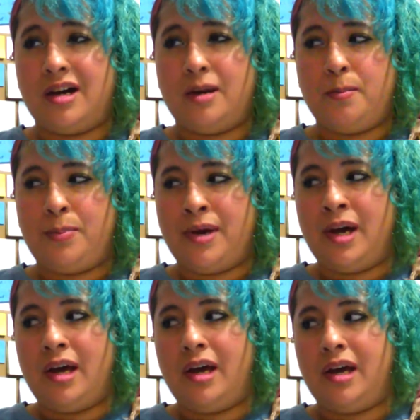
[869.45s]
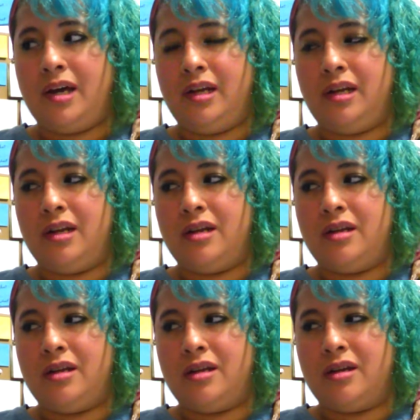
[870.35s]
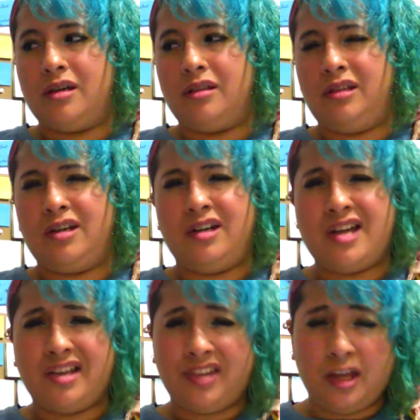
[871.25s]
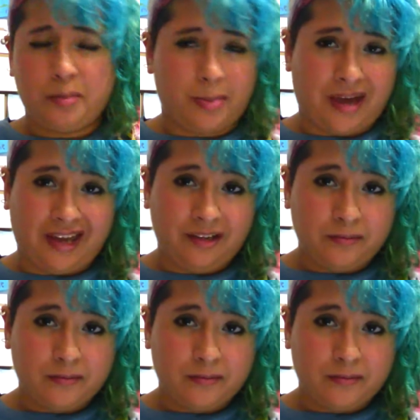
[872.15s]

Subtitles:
but they're not that bad,